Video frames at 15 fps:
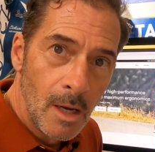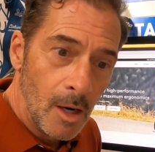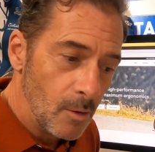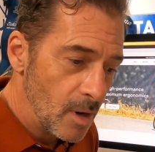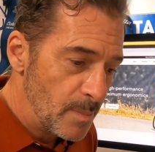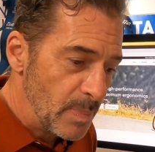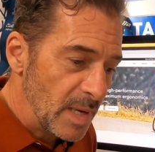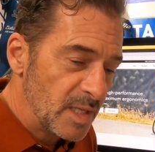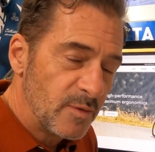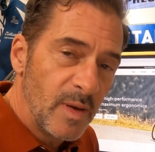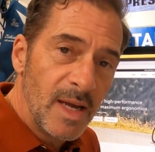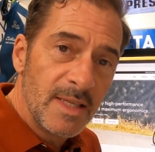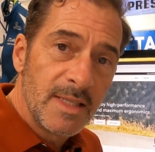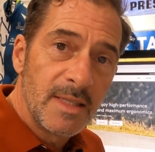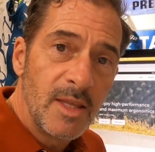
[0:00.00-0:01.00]
All right, Pez
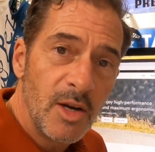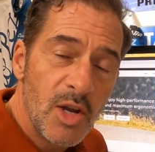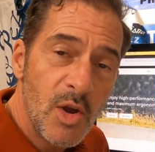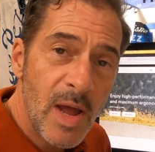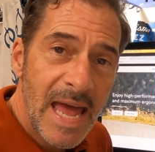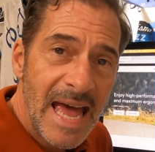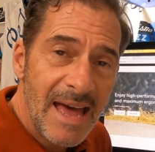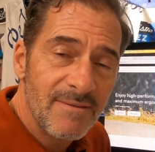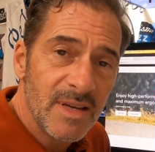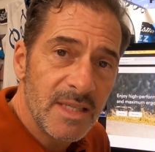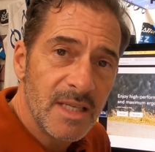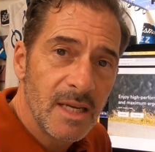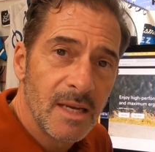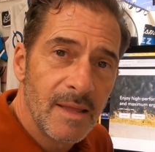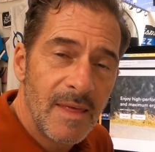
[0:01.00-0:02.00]
fans, there you have
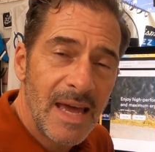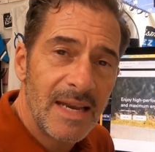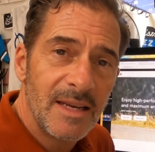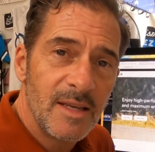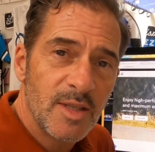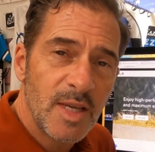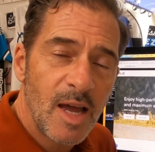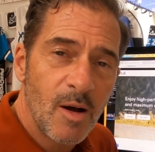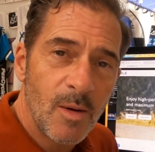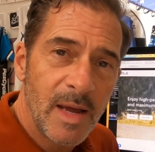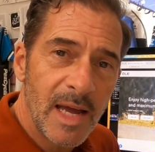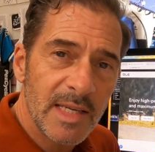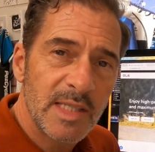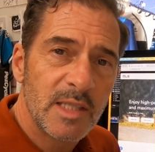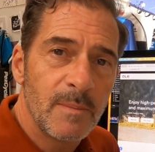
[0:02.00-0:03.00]
it. That is how
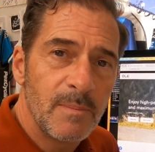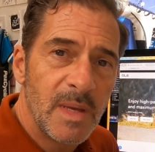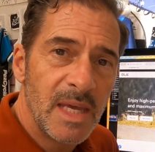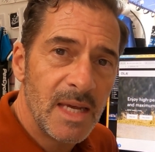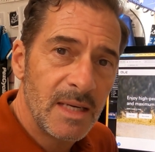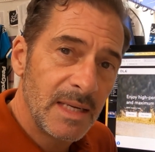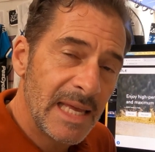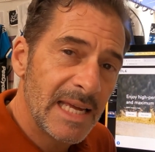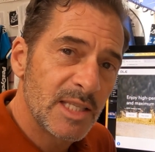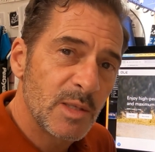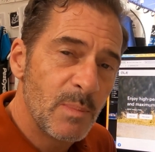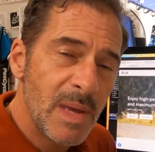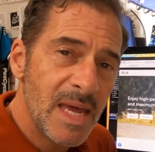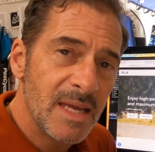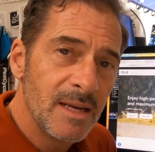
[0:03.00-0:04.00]
custom kit
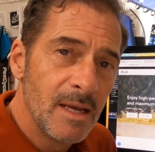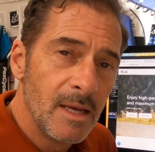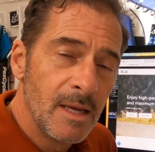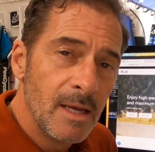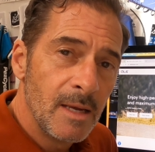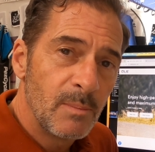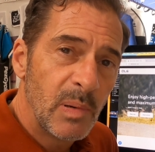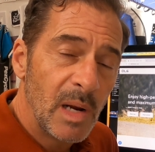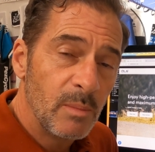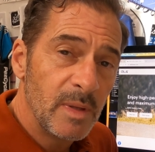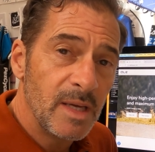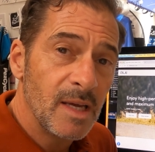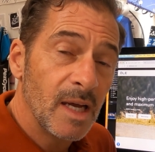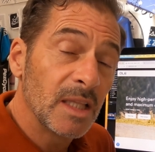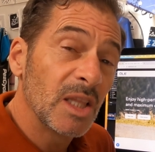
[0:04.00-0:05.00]
gets made.
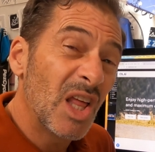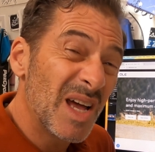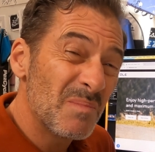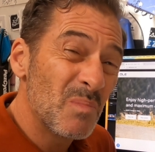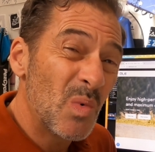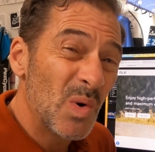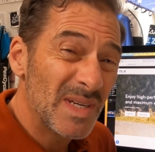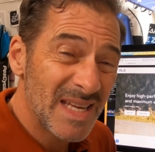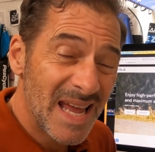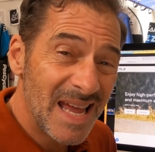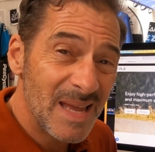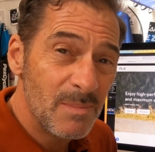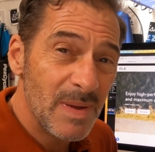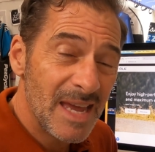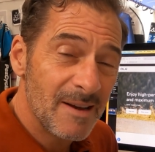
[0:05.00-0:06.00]
Probably a lot more
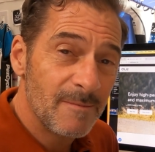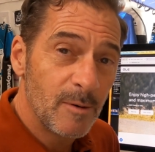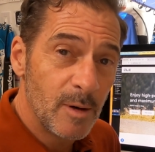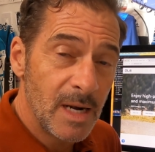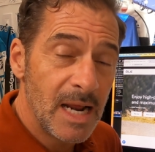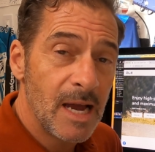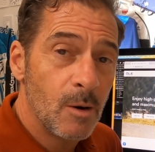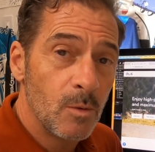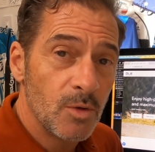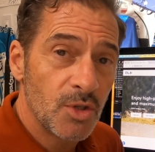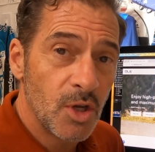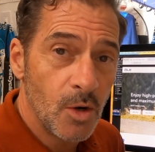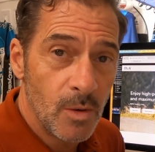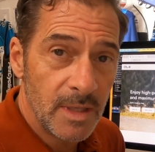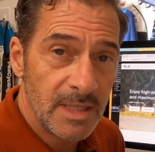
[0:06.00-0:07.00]
time, effort, and hours
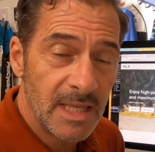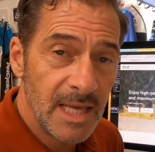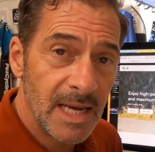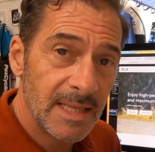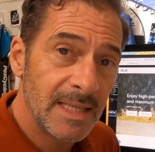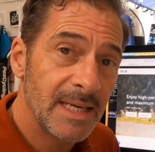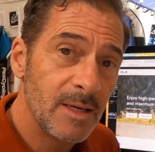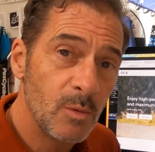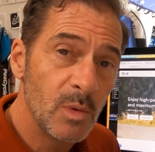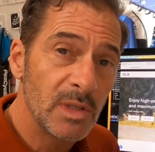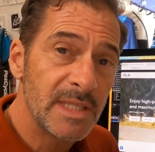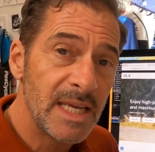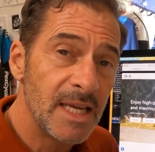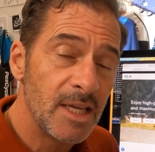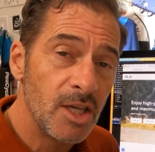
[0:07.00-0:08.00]
go into that than it will
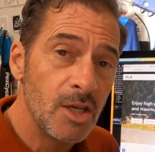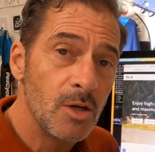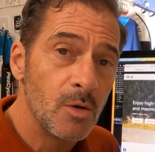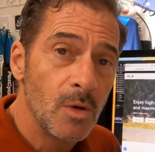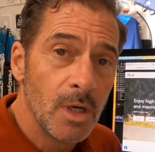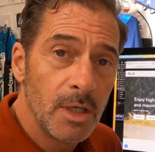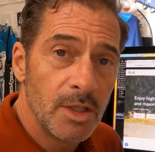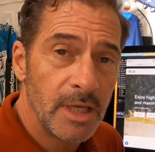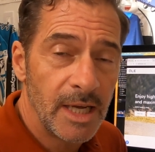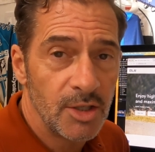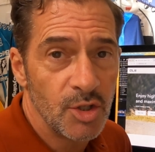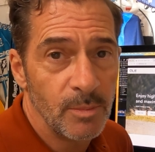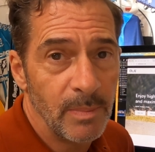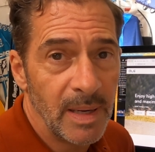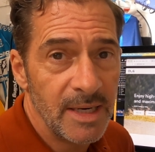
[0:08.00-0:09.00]
take you to
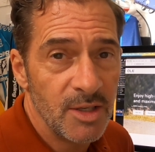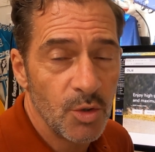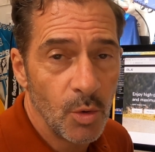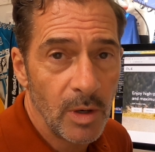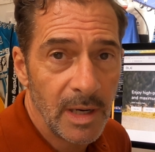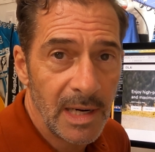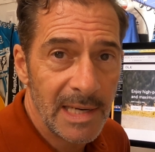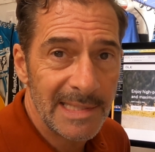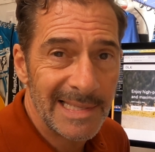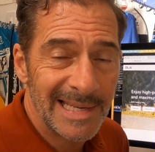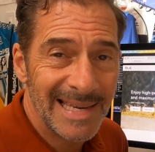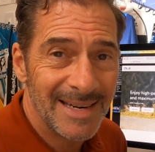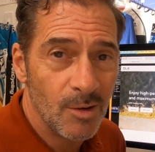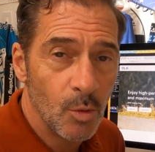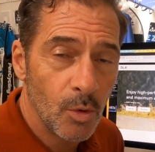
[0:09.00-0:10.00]
get your buddies organized and
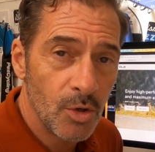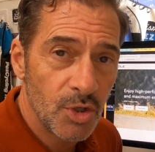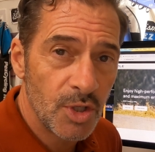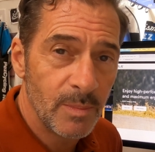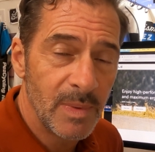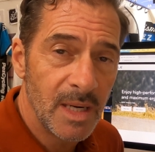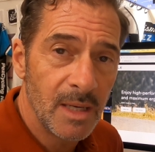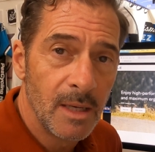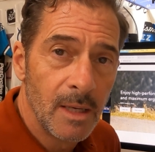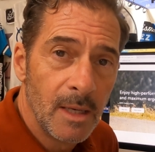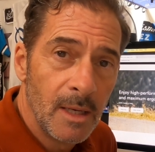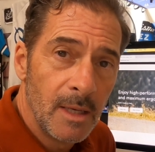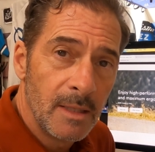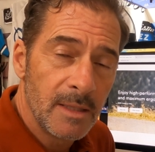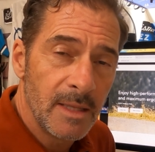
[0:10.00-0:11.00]
get an order submitted
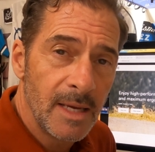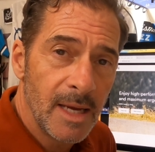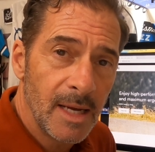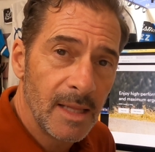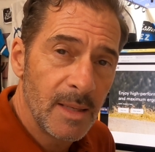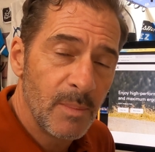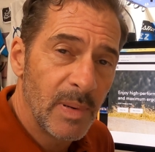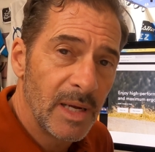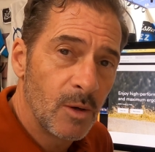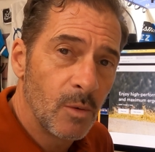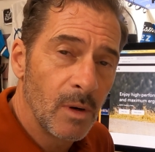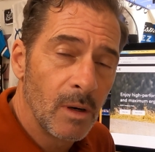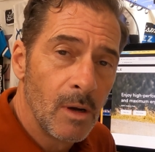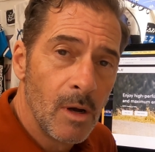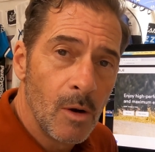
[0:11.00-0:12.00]
to the Ale
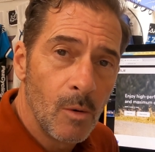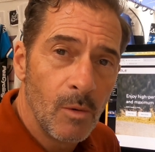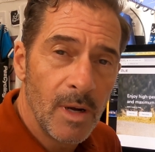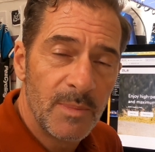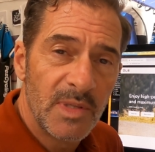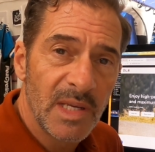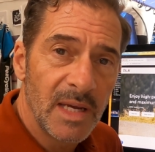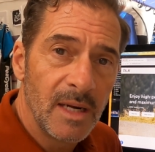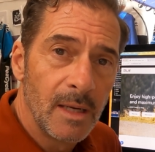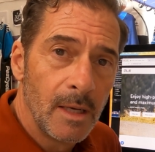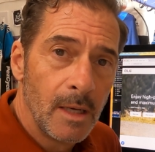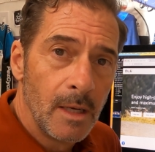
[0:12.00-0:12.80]
Bikewear website.